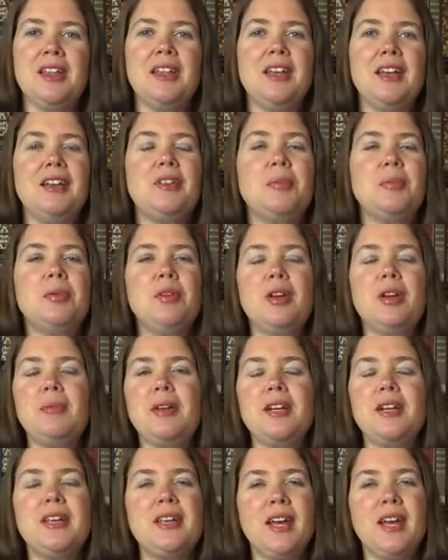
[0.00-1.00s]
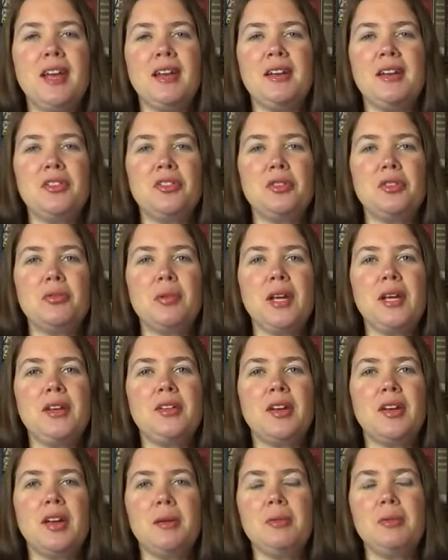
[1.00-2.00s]
Deployment, again, is a great
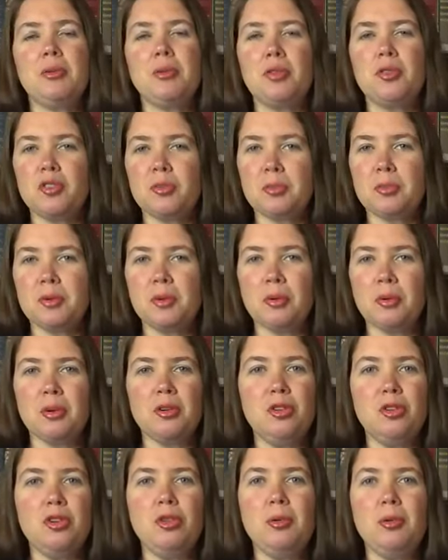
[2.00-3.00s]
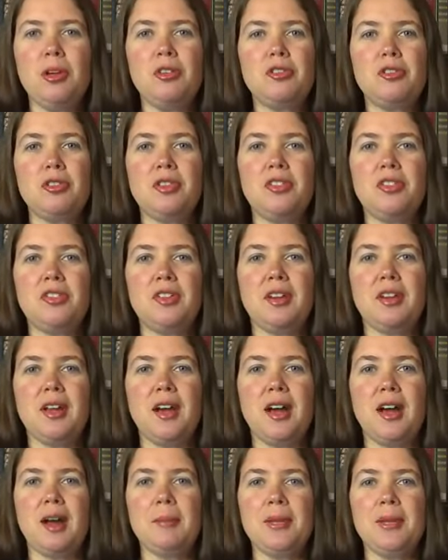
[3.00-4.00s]
time to explore new interests and
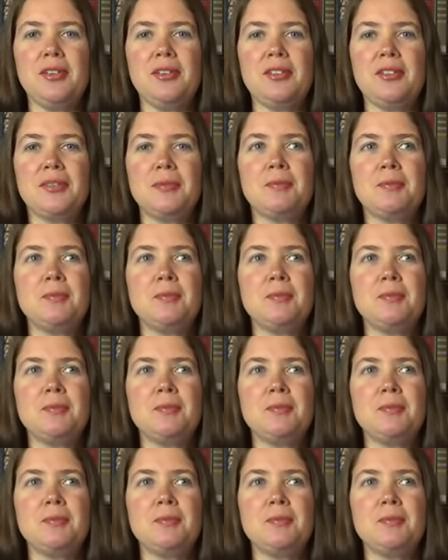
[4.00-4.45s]
hobbies.